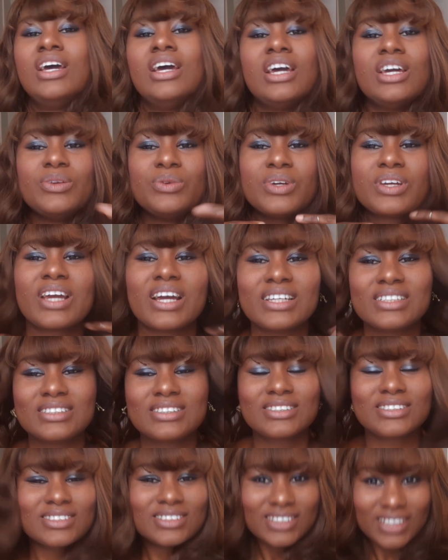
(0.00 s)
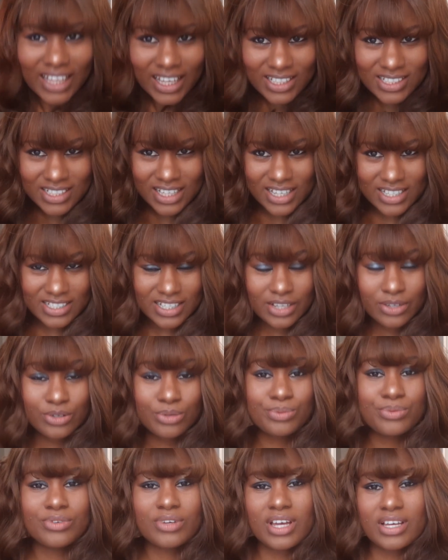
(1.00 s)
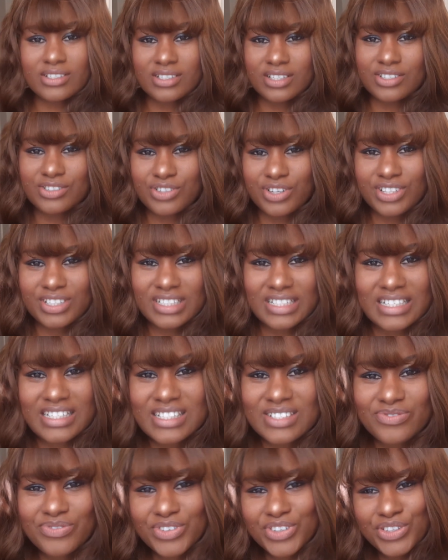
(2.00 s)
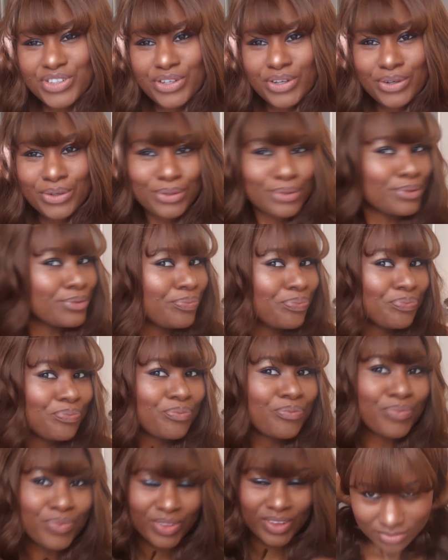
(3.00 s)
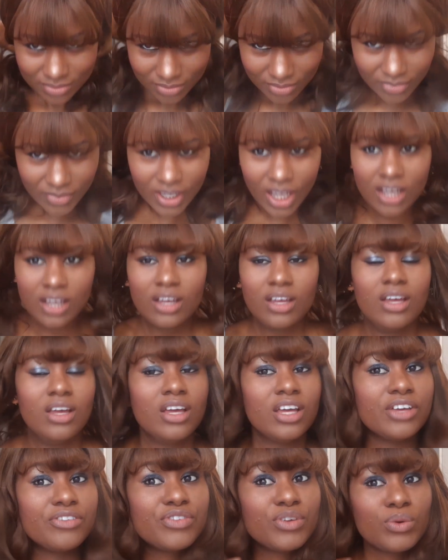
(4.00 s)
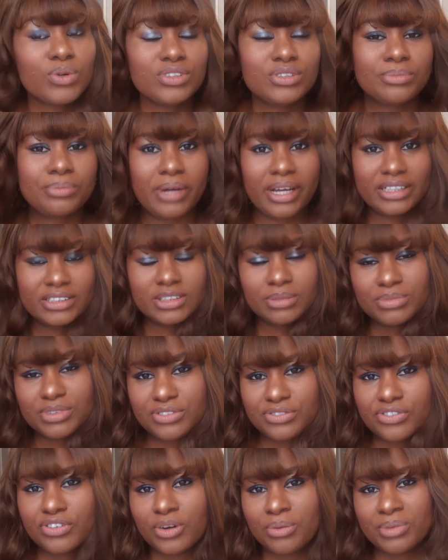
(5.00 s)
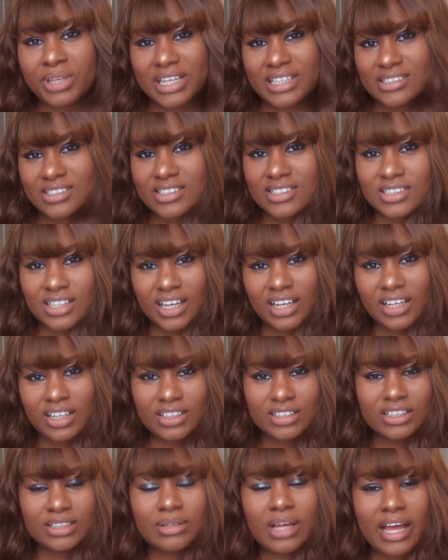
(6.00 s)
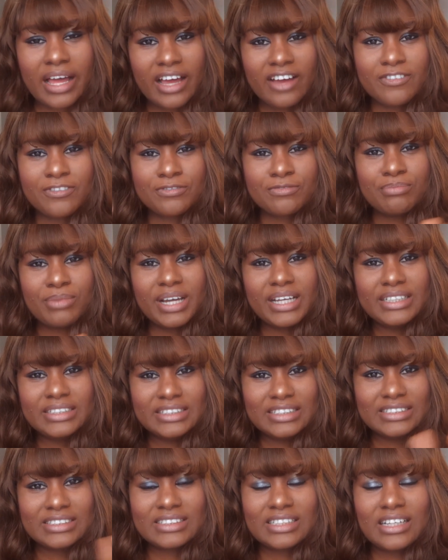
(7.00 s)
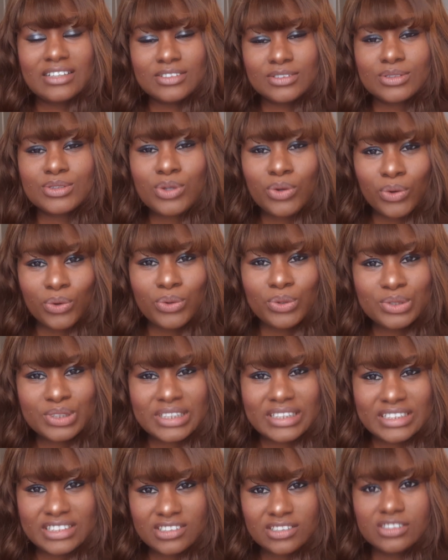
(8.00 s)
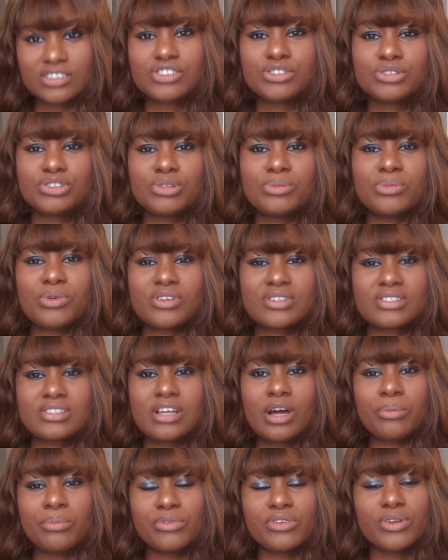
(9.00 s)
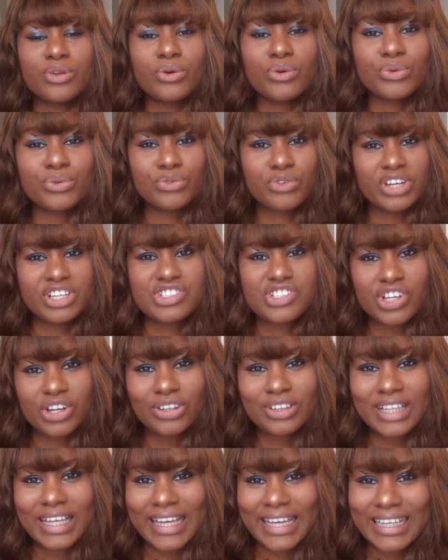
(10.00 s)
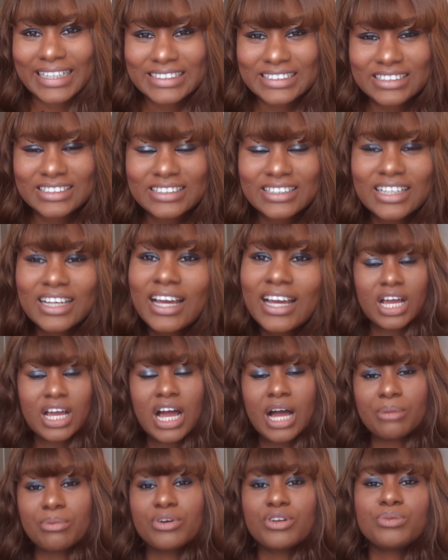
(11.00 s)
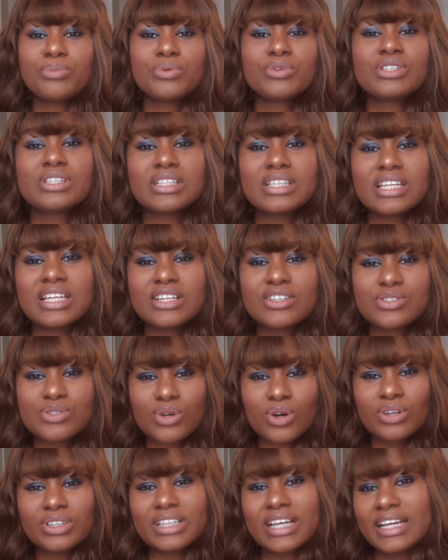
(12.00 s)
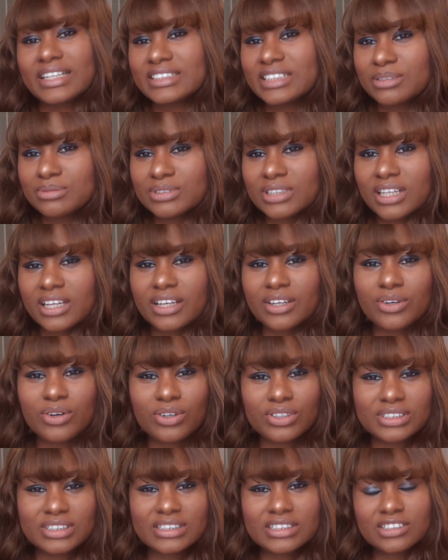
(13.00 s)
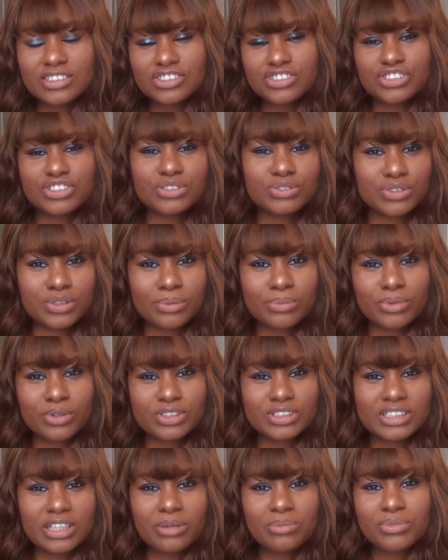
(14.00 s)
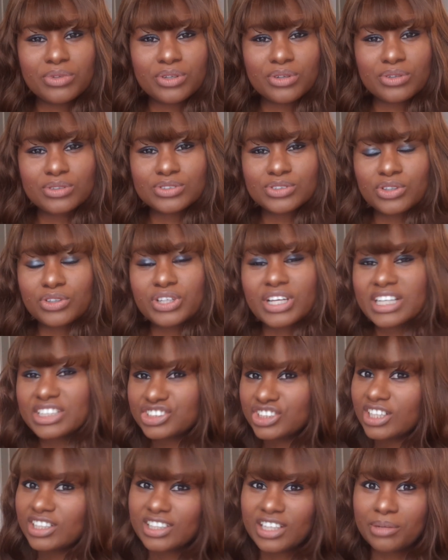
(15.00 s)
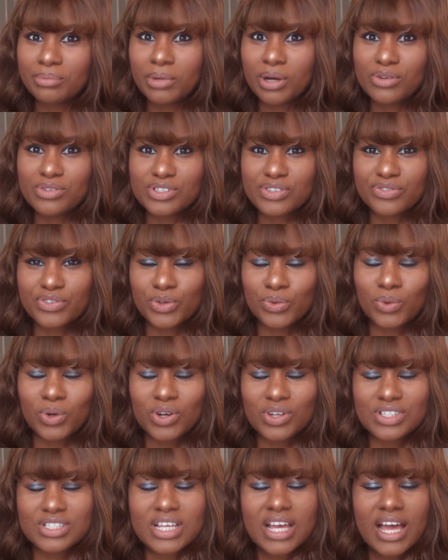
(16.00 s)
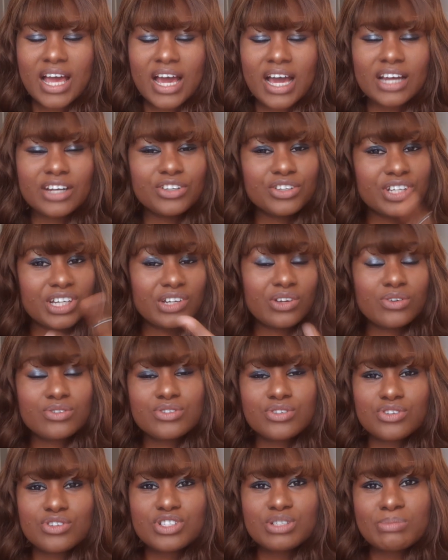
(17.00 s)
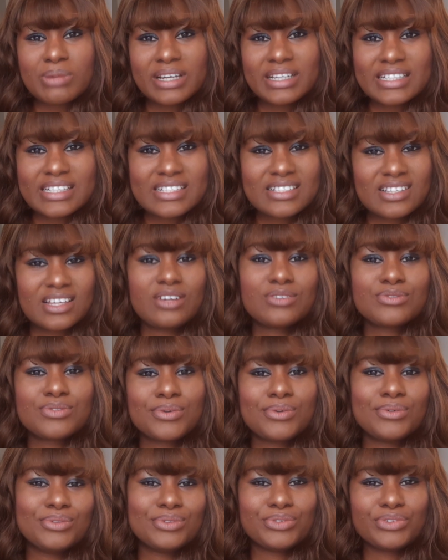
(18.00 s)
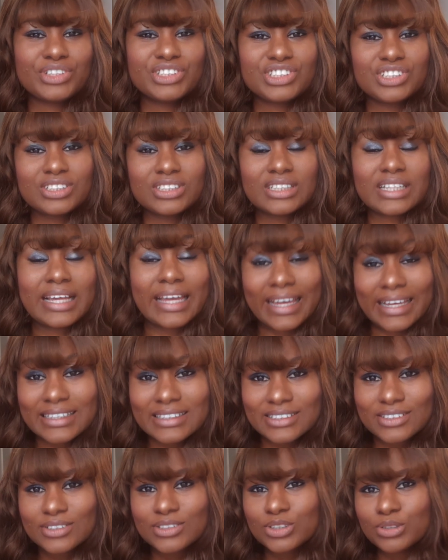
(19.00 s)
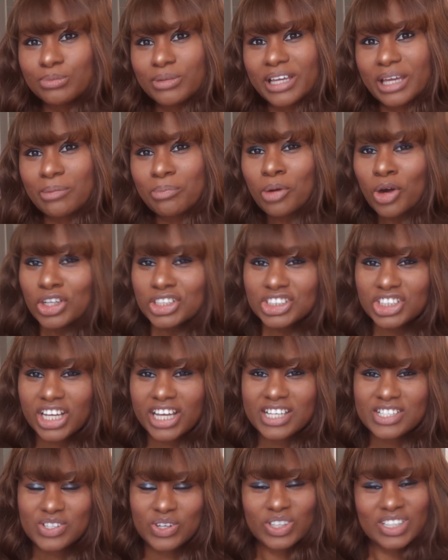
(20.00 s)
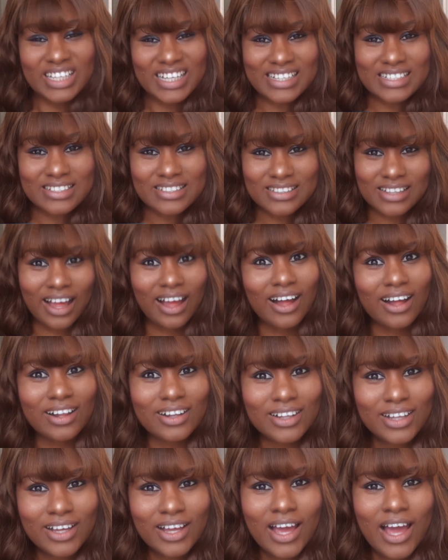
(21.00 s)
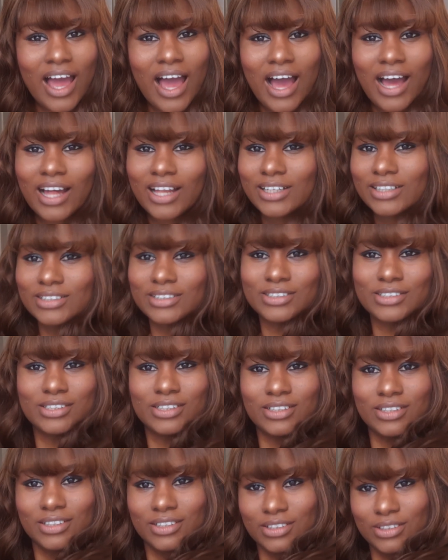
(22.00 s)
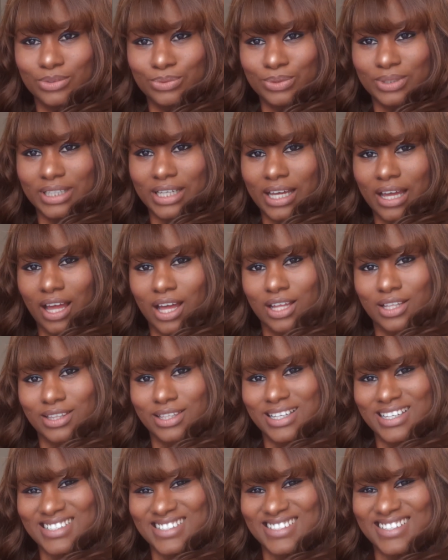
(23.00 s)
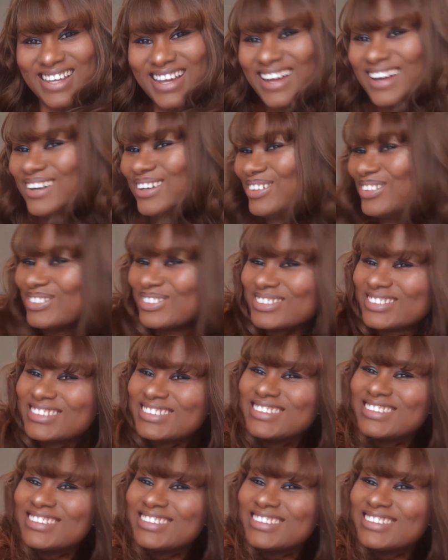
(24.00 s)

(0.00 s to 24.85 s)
Anyway, guys, thanks, guys. I hope you guys enjoyed this video. If you want to buy something from YESSTYLE, I have my discount code in the description box down below, Rachael8. I'm going to put the link to all the items that I got in the description box down below, so you can check them out if you want. And you can also use my discount code, Rachael8, to make a purchase on YESSTYLE, and you will get a discount.